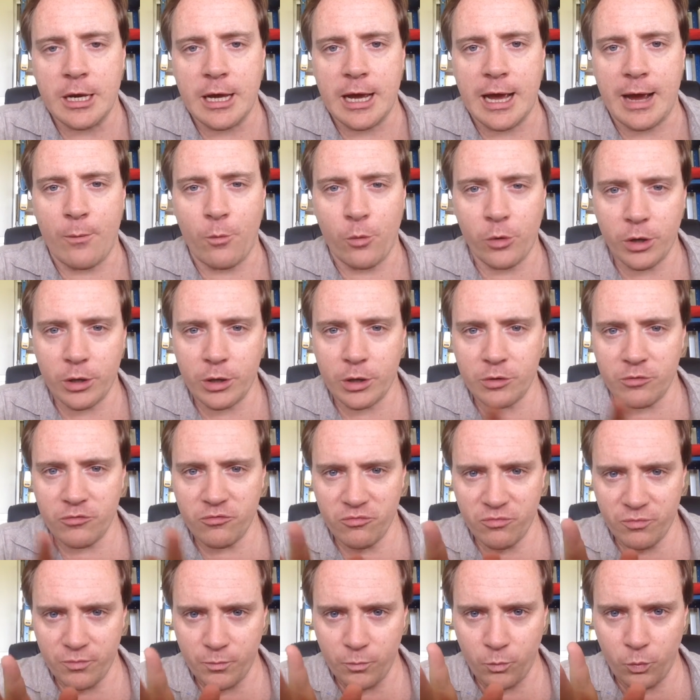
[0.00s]
And one of the
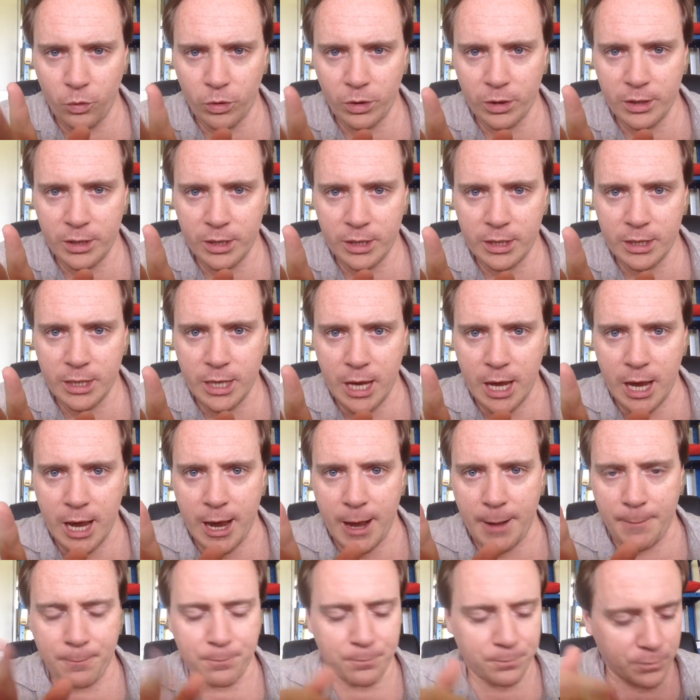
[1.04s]
one of the
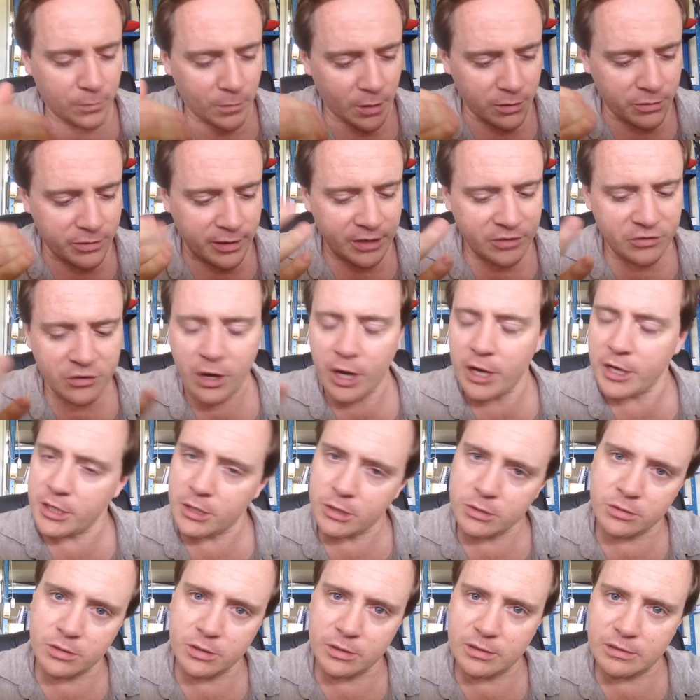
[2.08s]
um, things that I
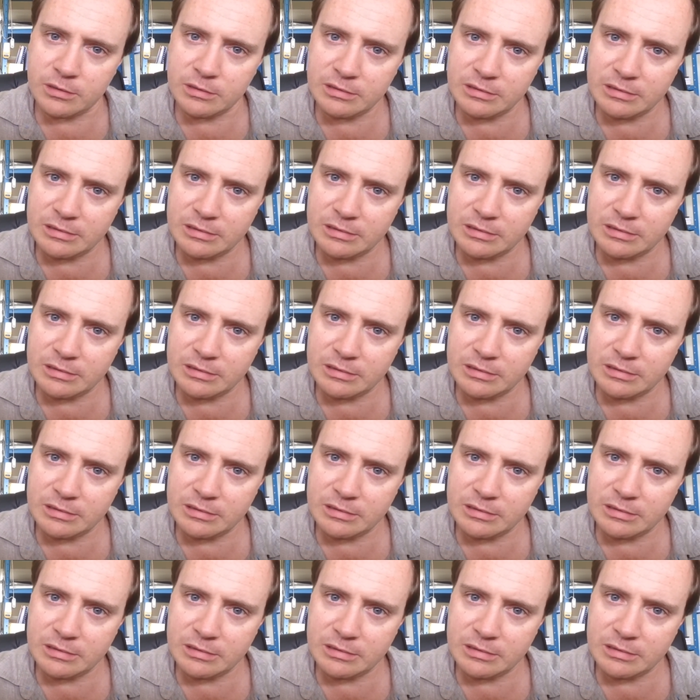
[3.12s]
used to